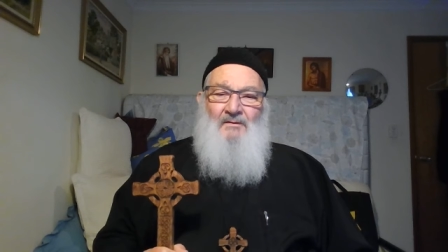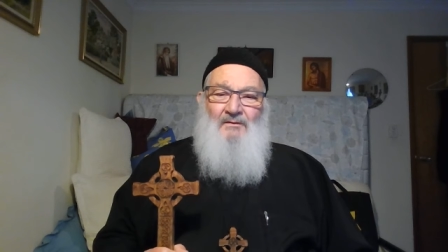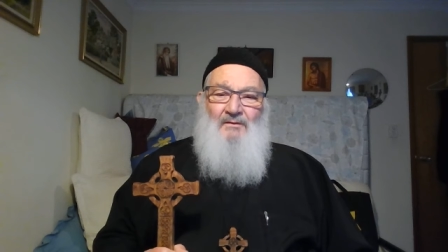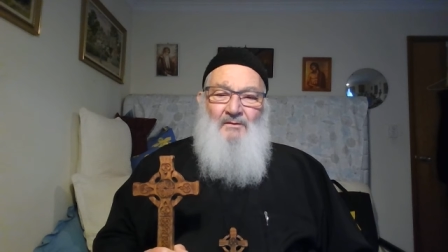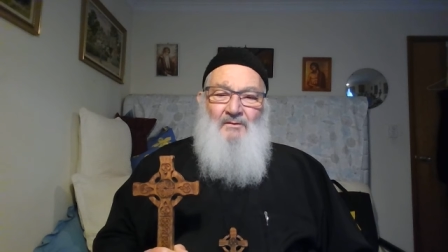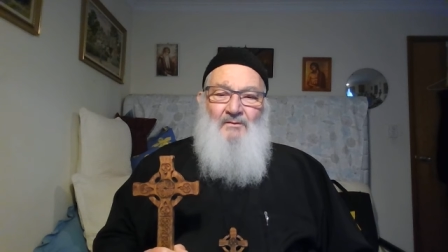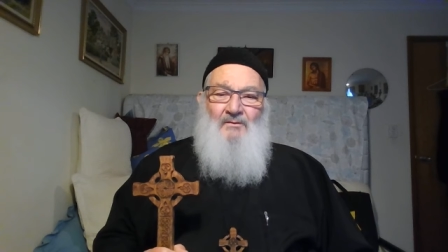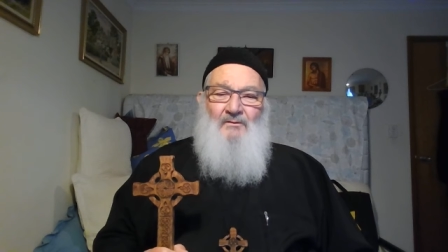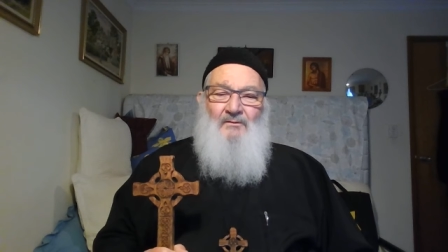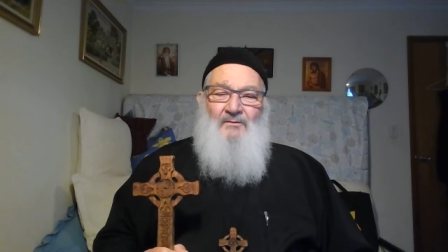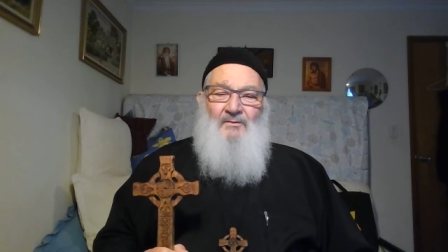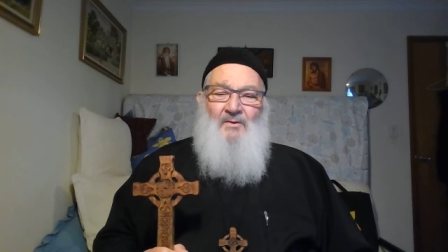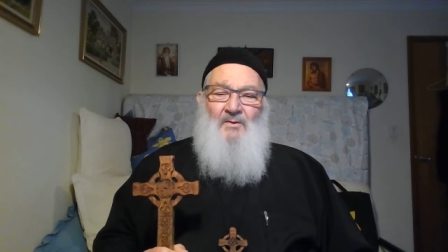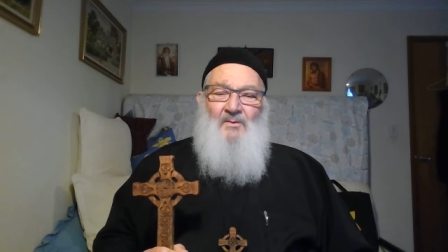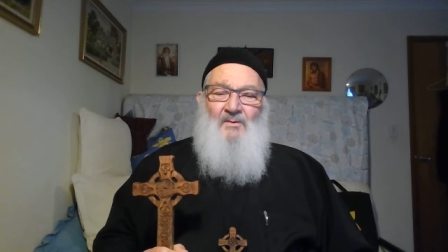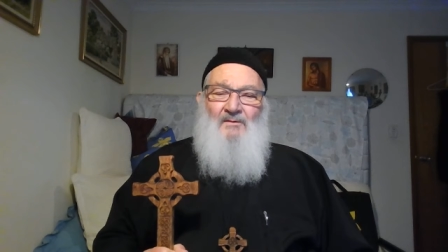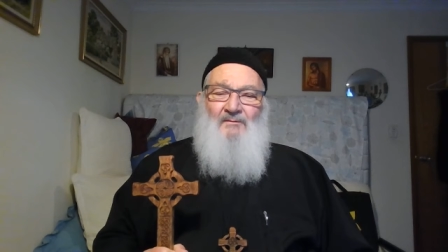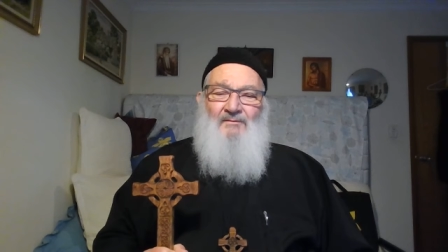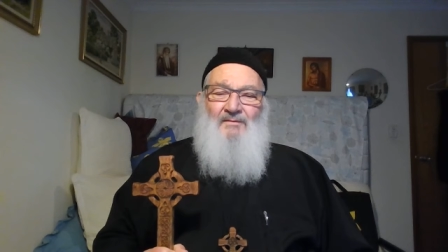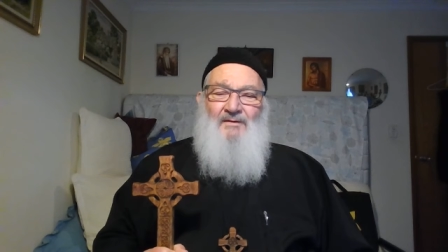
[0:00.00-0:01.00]
Those
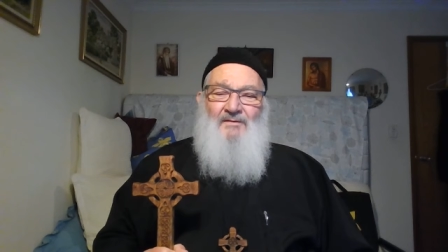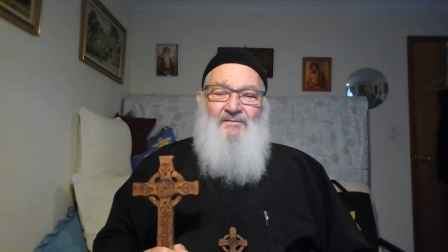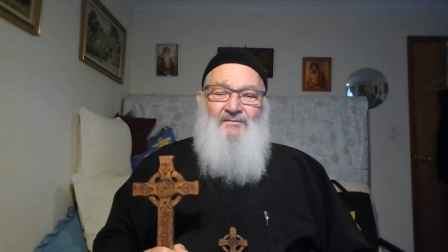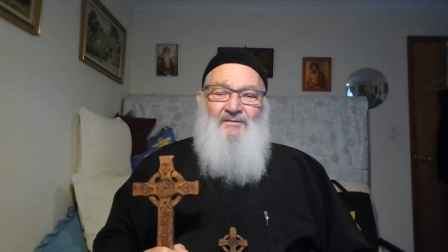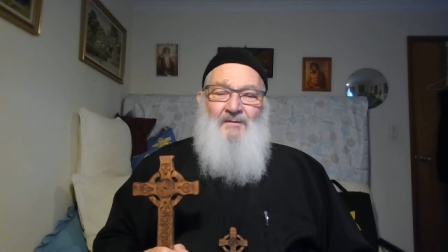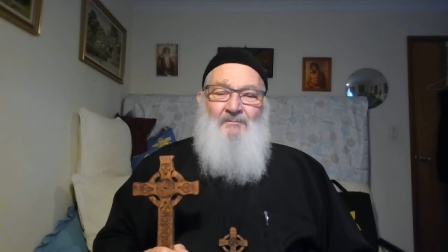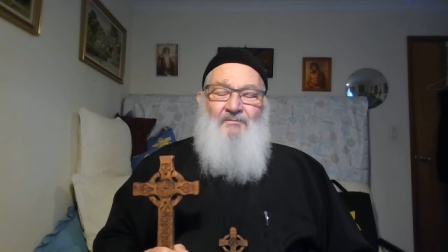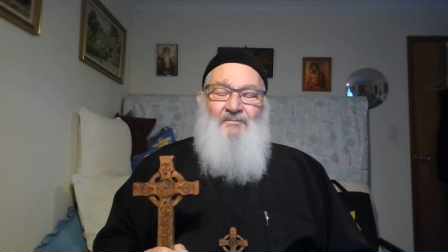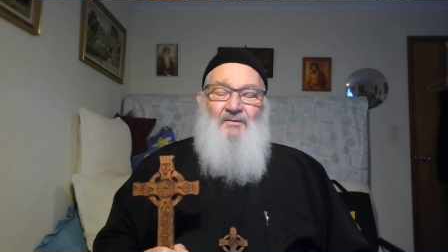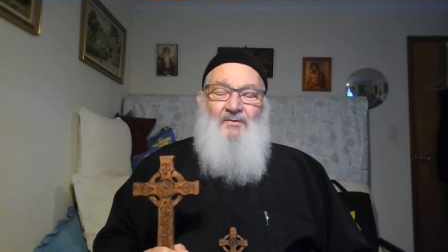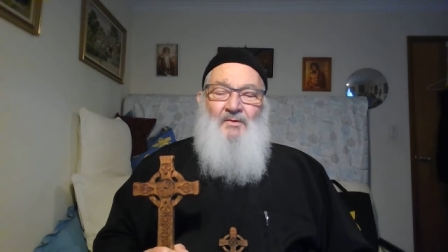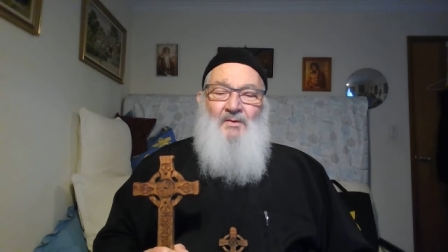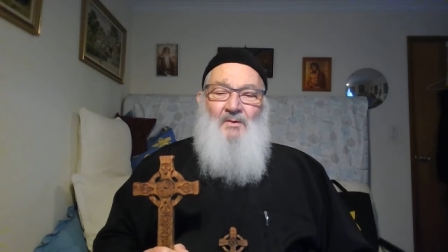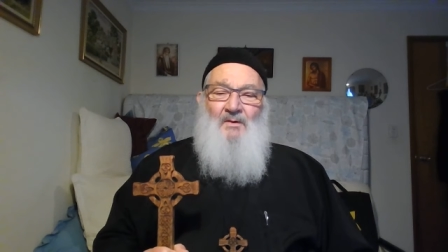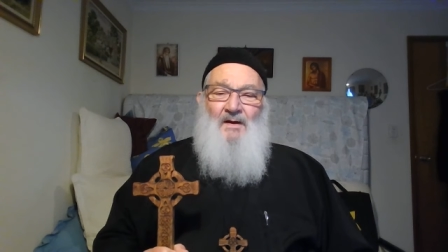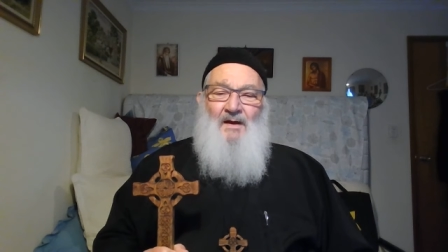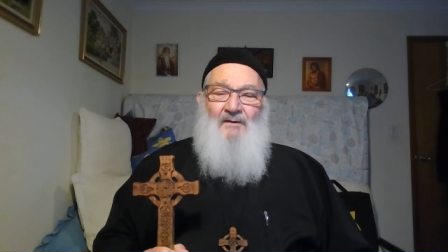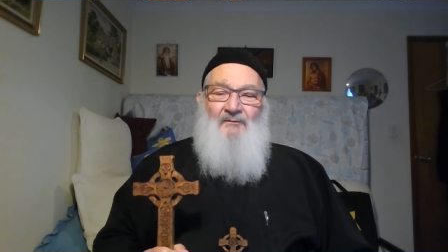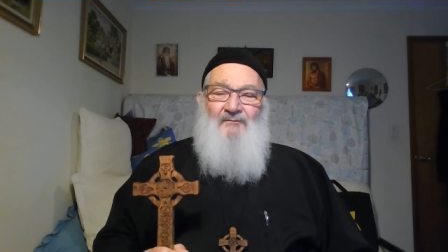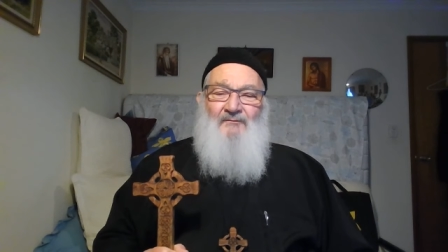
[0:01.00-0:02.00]
who have accepted
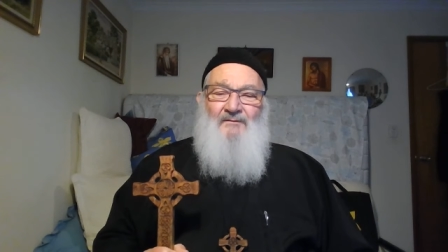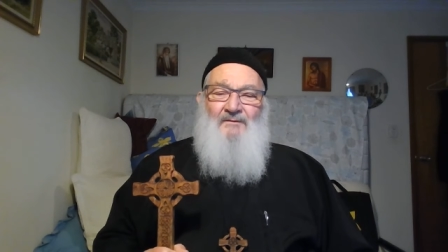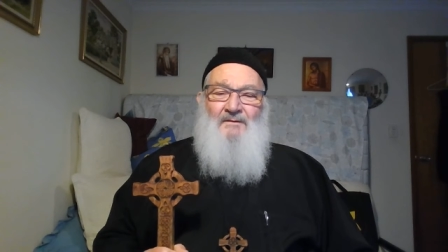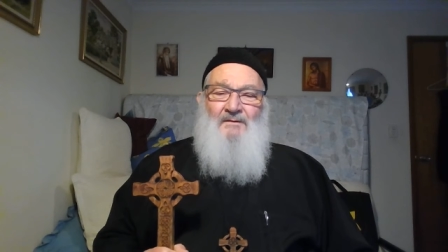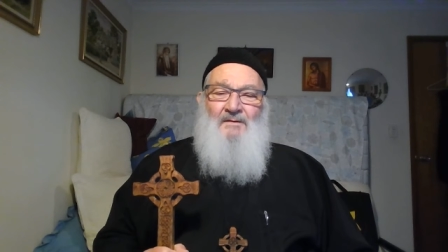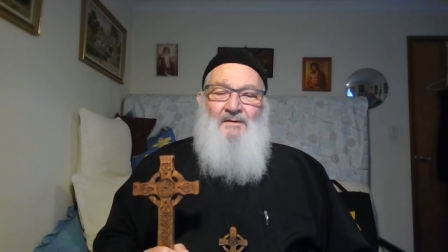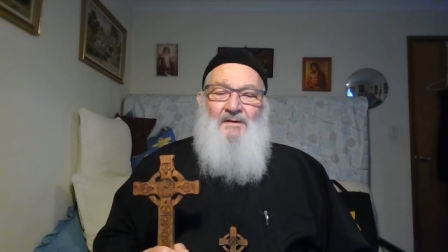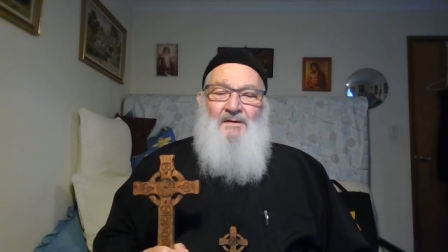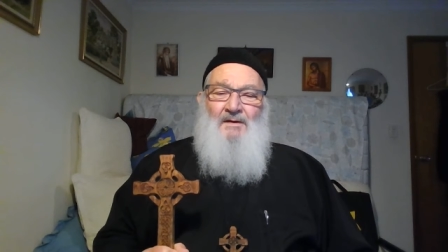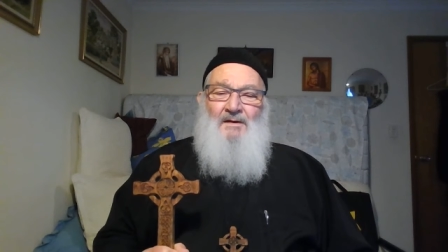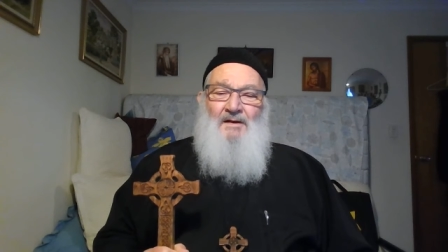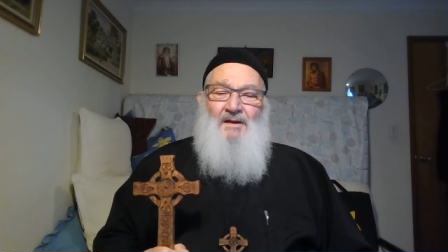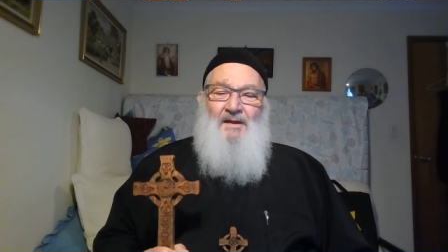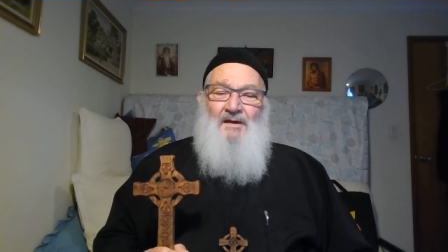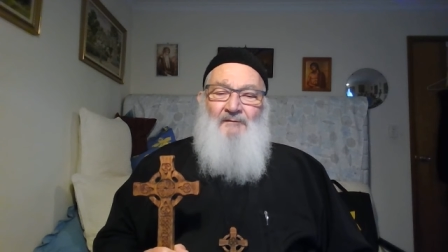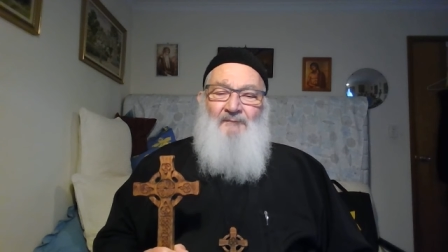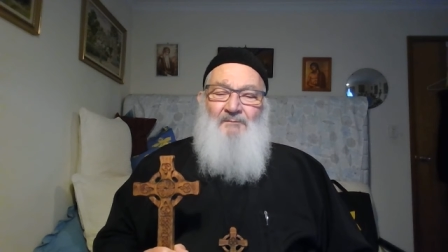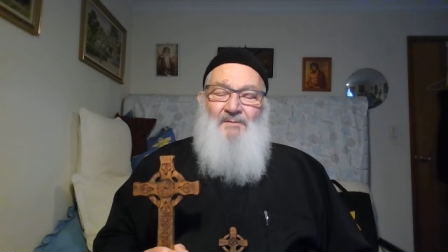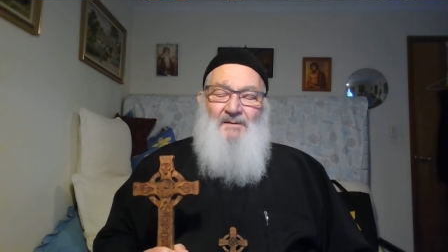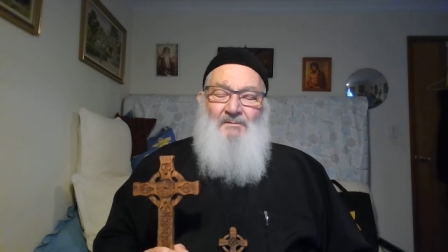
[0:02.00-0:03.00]
Christ and
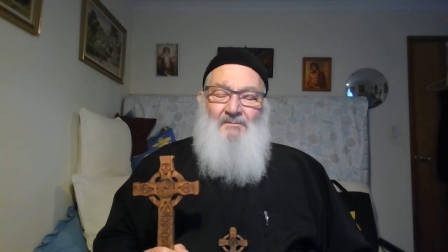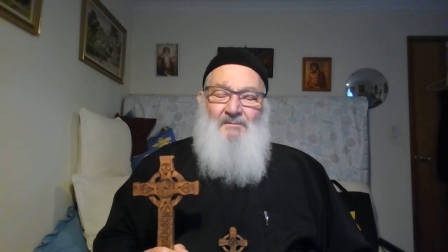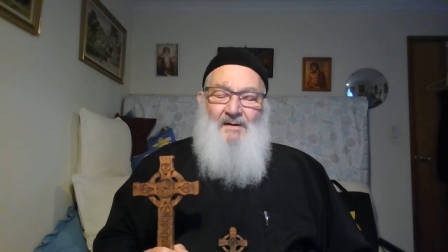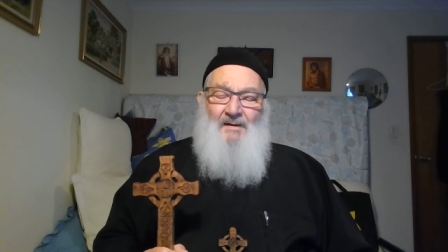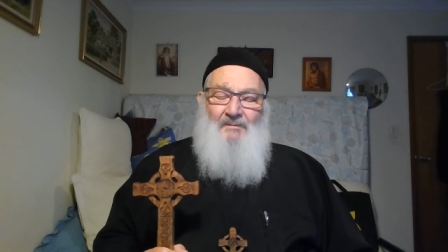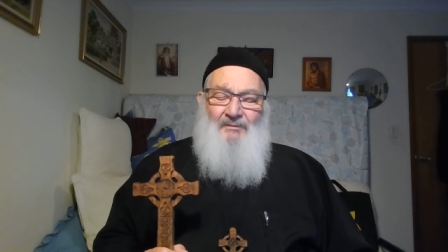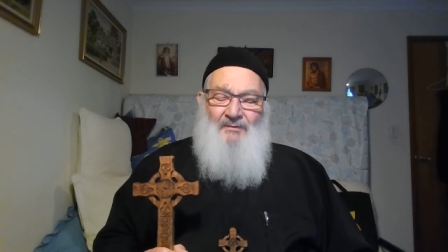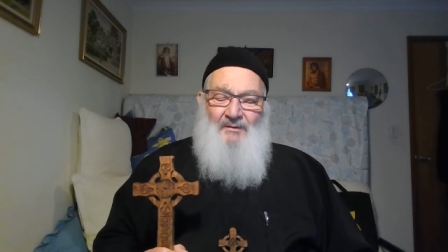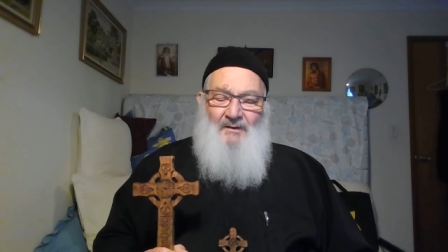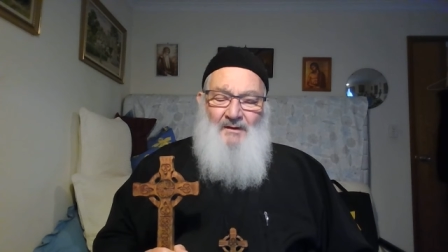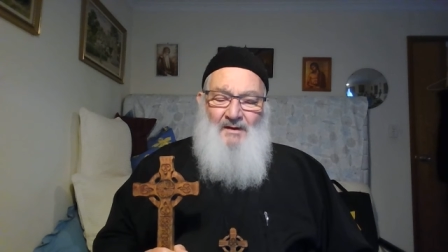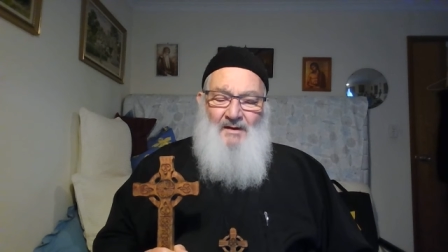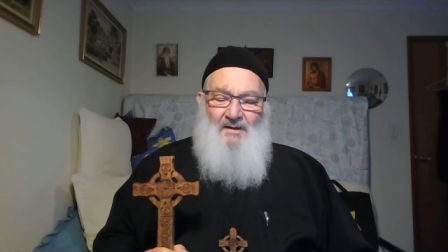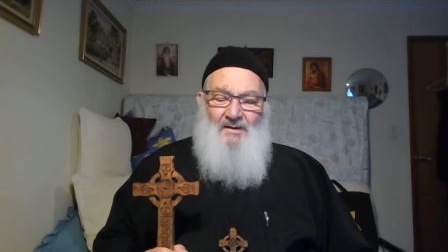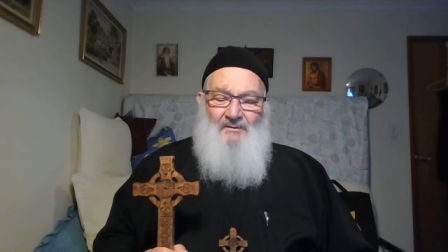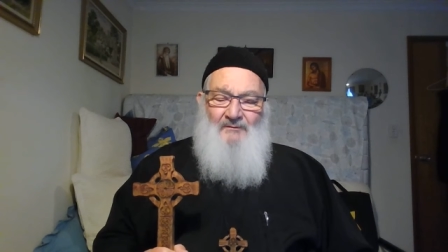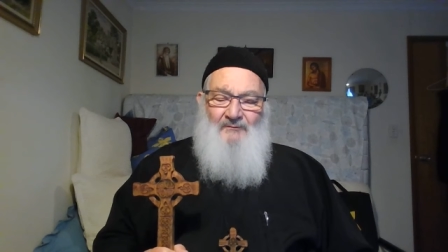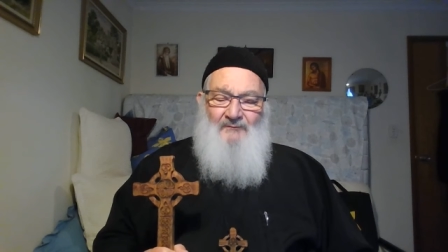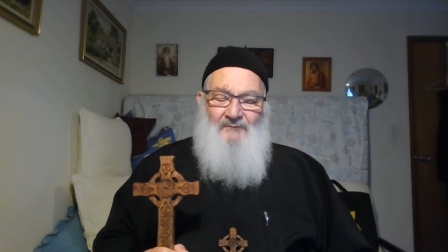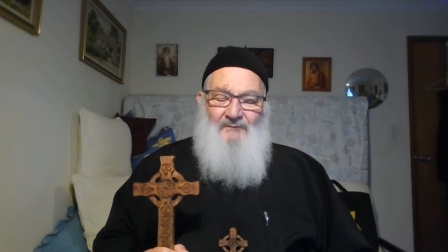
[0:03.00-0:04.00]
have been
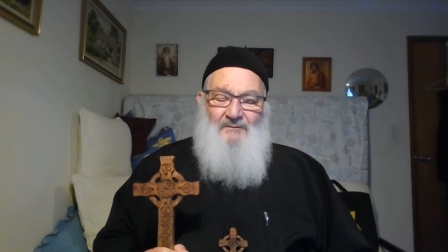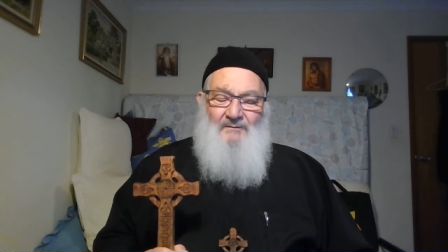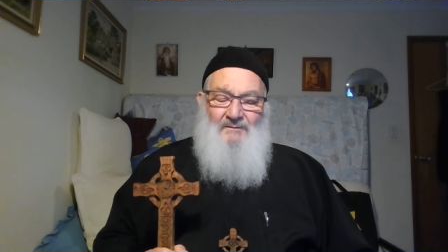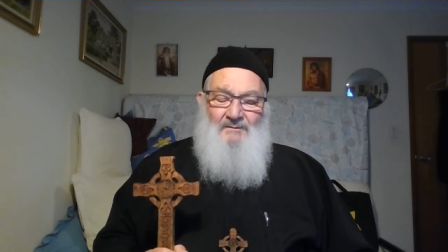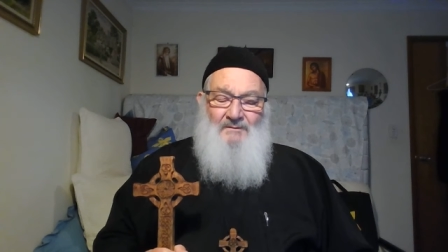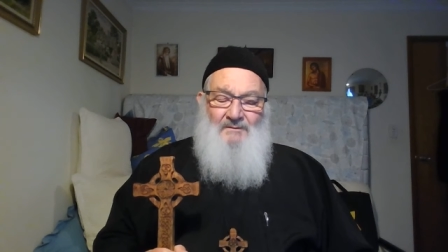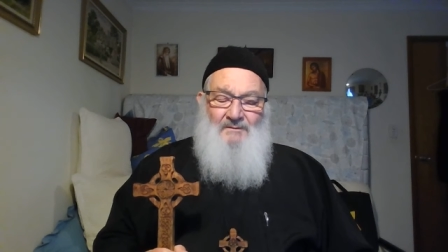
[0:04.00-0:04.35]
baptized.